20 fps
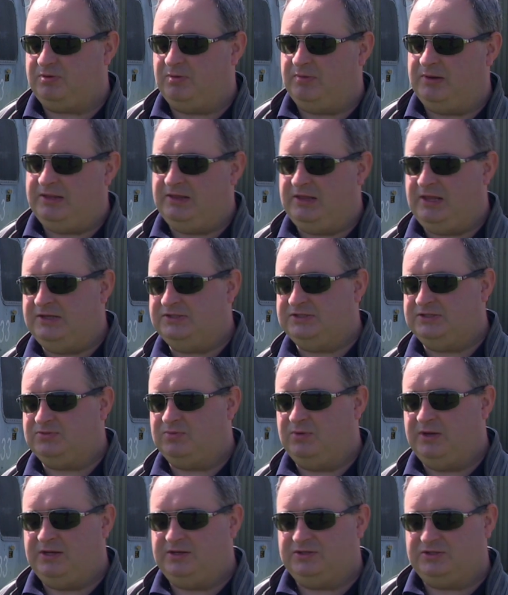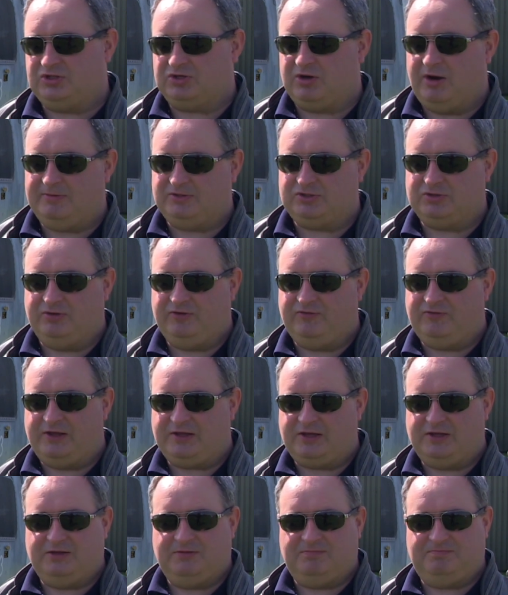probably the easiest way to describe it, sort of like
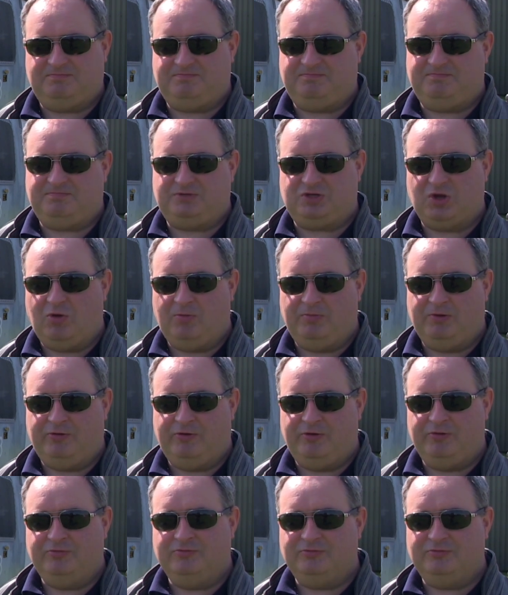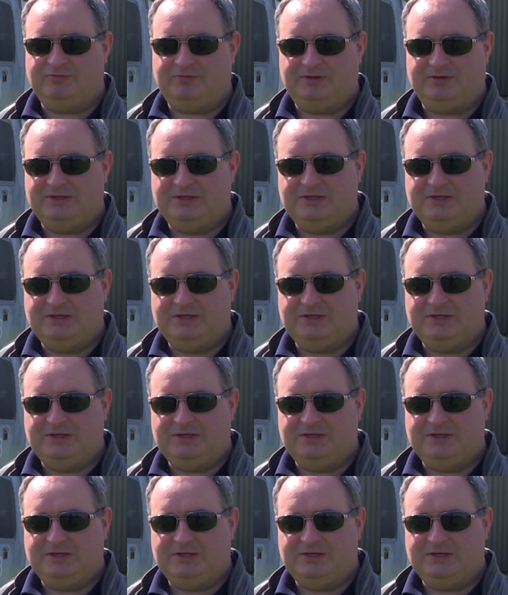a Toblerone